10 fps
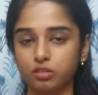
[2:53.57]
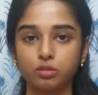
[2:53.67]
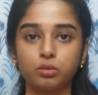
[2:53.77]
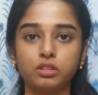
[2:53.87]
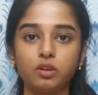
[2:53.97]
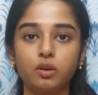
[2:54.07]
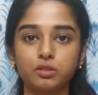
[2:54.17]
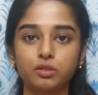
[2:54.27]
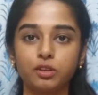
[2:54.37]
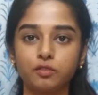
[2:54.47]
So they
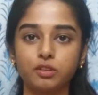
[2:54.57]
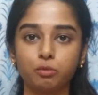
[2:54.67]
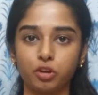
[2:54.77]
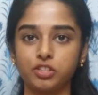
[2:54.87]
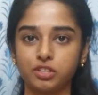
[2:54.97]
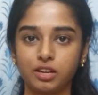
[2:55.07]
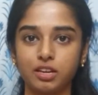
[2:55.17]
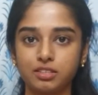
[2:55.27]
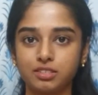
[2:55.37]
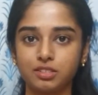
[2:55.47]
also gives a
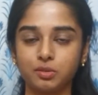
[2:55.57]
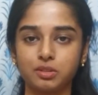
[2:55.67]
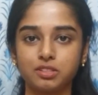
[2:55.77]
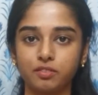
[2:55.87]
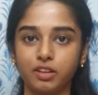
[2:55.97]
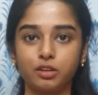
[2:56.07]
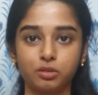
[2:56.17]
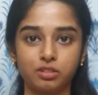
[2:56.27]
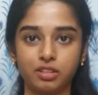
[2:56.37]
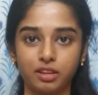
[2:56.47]
moisturizer, so it's a very
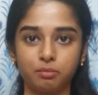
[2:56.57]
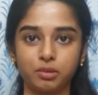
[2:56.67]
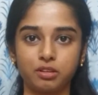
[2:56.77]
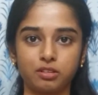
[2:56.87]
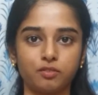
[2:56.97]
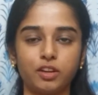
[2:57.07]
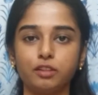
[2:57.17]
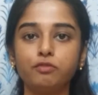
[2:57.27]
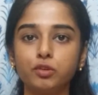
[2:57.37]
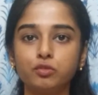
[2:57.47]
good thing because
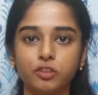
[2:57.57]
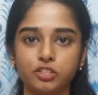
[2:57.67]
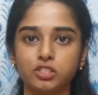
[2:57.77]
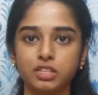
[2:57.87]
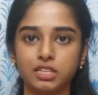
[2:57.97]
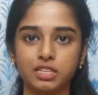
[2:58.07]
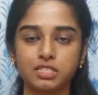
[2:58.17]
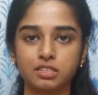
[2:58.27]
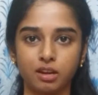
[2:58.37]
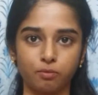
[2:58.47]
very few facial
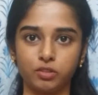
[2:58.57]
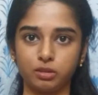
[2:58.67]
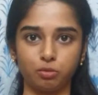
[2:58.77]
kits come with a